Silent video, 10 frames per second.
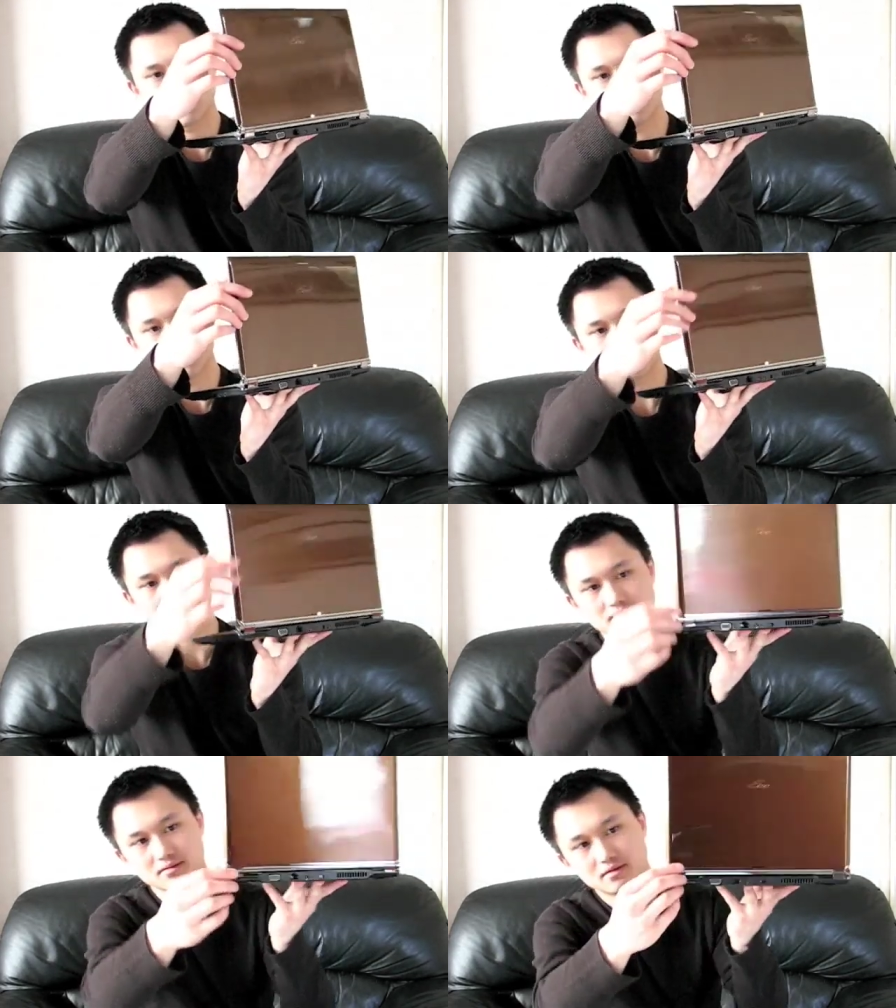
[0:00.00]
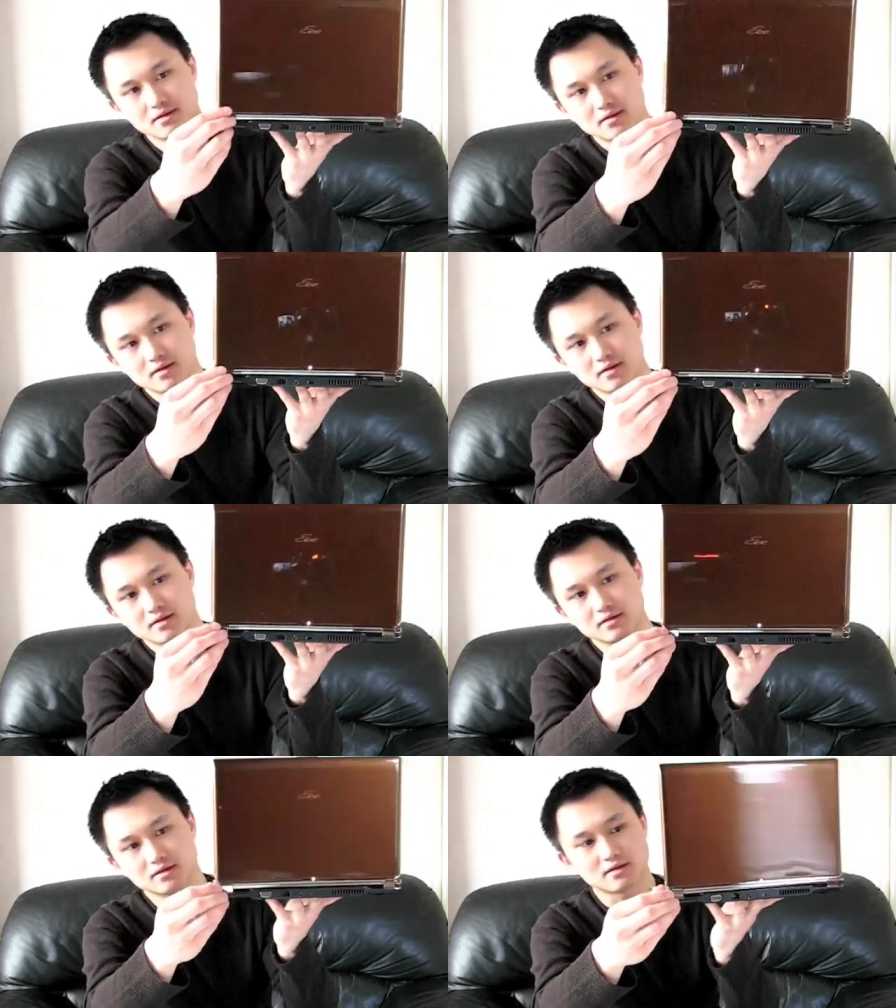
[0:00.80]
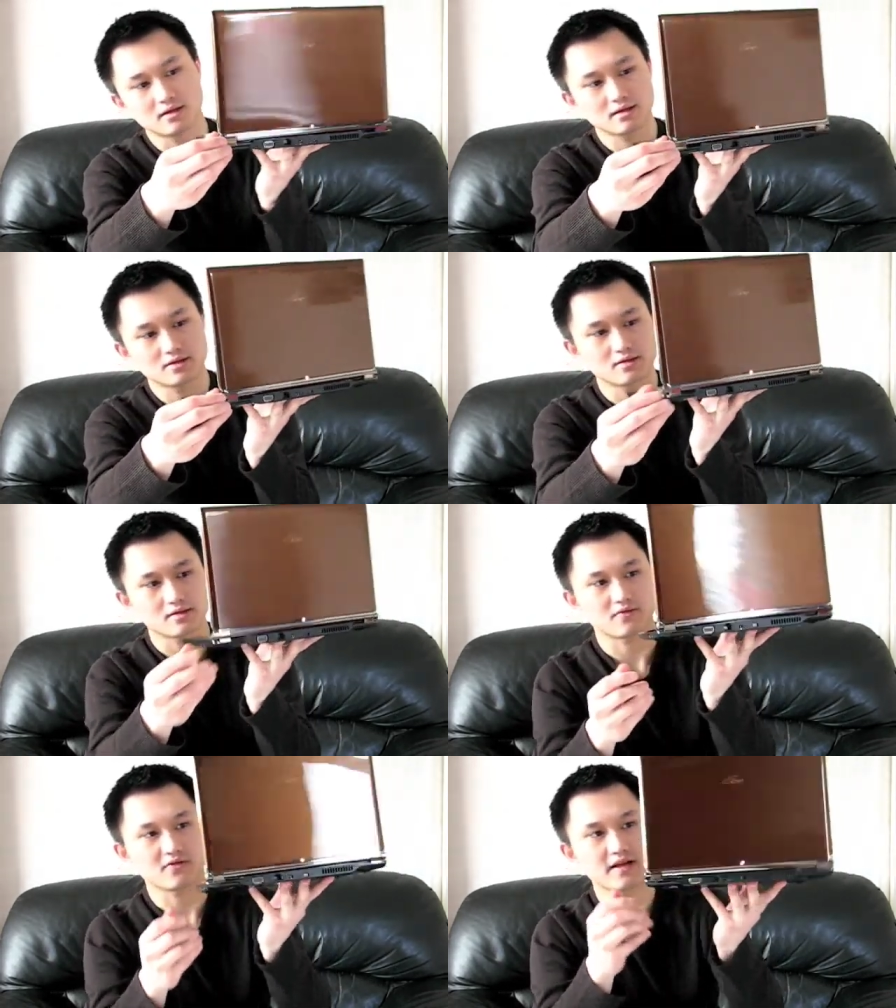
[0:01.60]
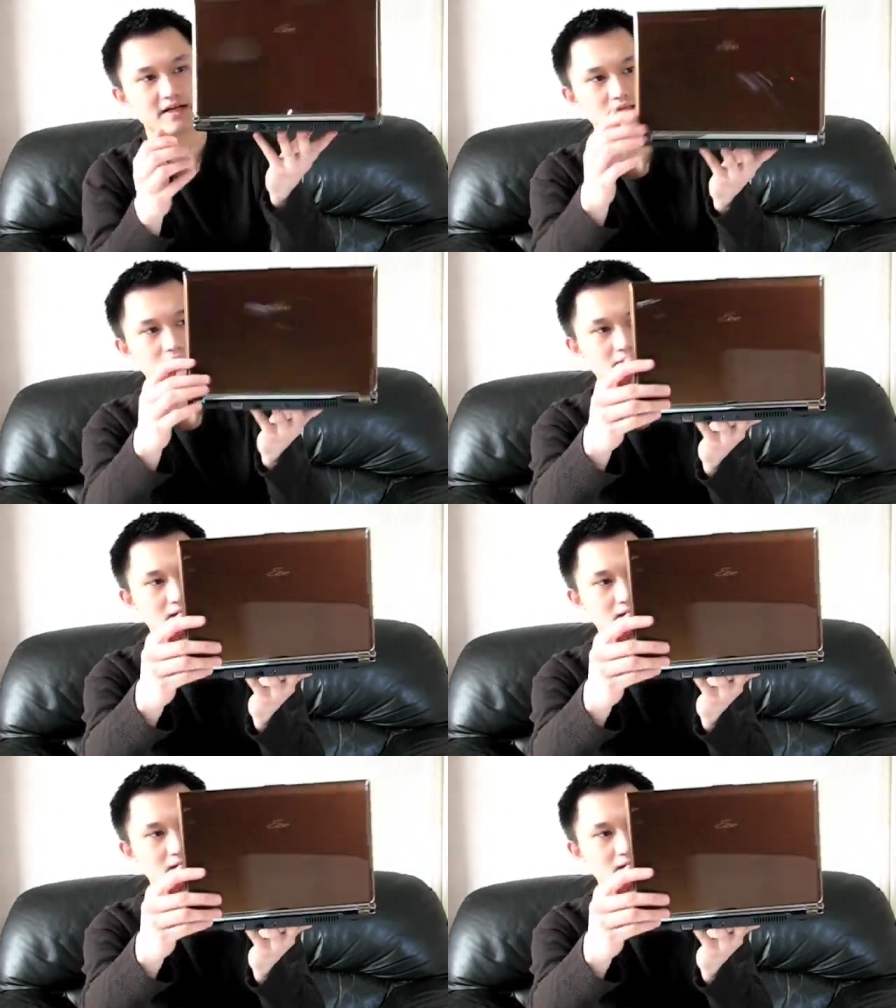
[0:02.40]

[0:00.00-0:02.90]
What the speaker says: well built. Just a nice touch of class to the